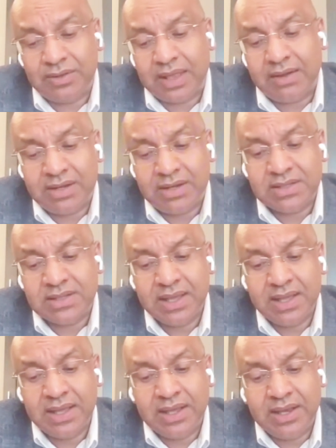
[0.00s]
there is,
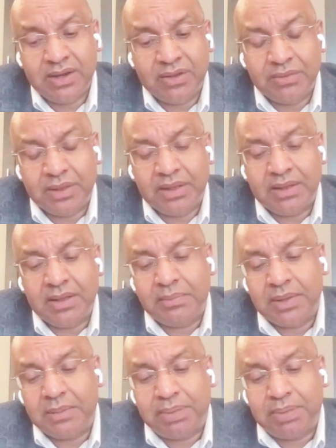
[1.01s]

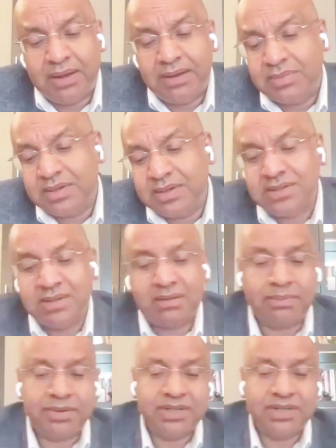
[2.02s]
a parliament is a
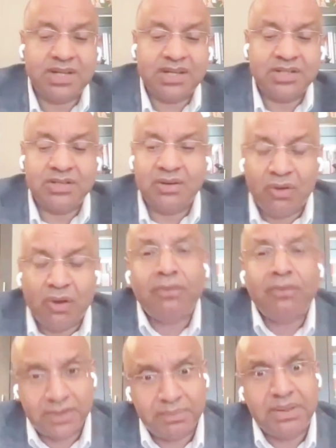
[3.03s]
representation
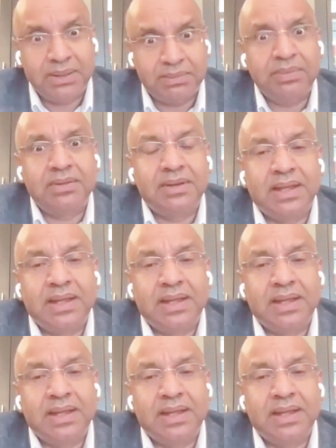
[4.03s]
of the people.